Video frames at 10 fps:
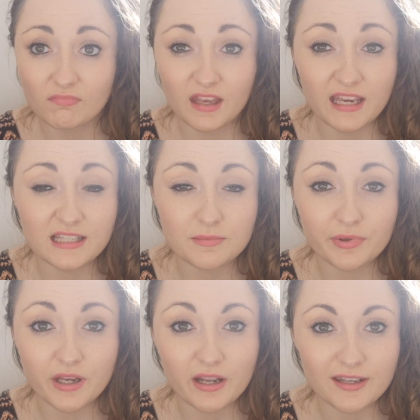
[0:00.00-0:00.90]
eat some
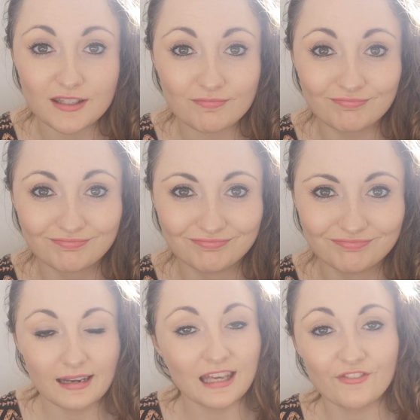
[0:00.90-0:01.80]
bananas.
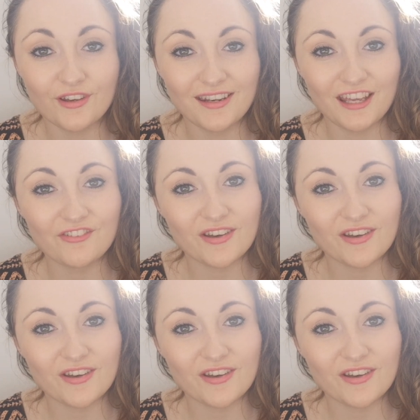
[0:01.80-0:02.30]
Even if